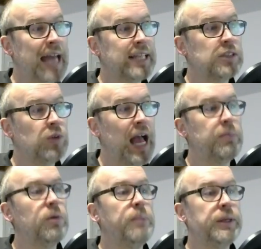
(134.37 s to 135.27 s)
add to
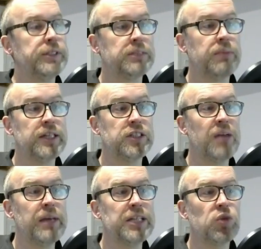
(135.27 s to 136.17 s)
Apple Business Manager
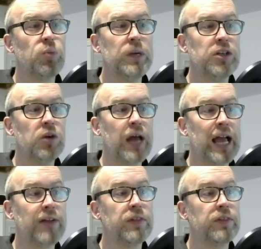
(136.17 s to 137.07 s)
and make sure we don't
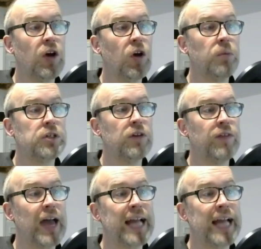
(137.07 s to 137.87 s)
have the option of